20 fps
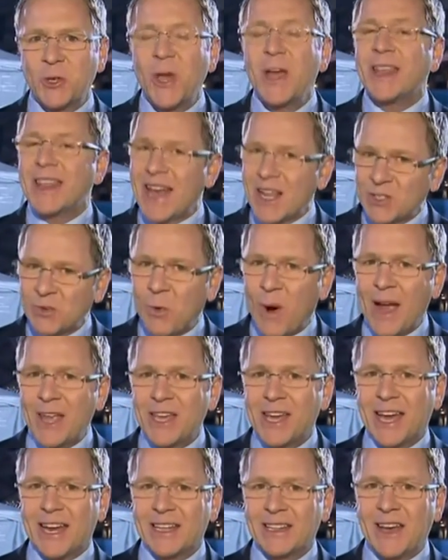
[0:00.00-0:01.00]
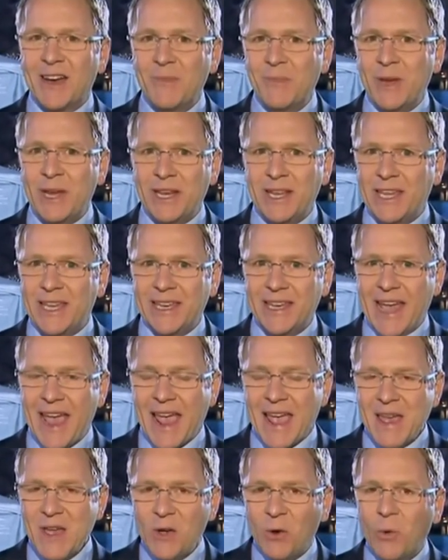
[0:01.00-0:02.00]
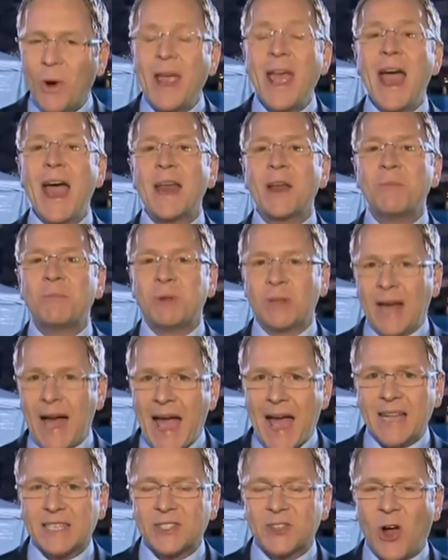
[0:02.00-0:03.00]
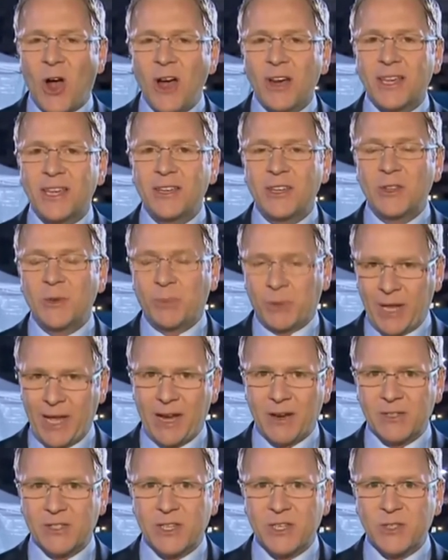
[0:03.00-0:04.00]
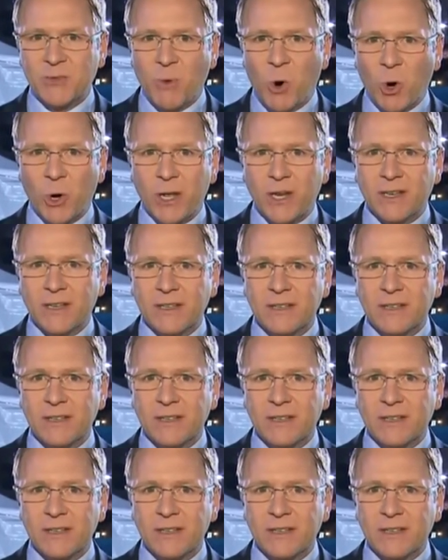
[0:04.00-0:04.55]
That's why you gotta love Media Day. We had a blast talking to the players this morning.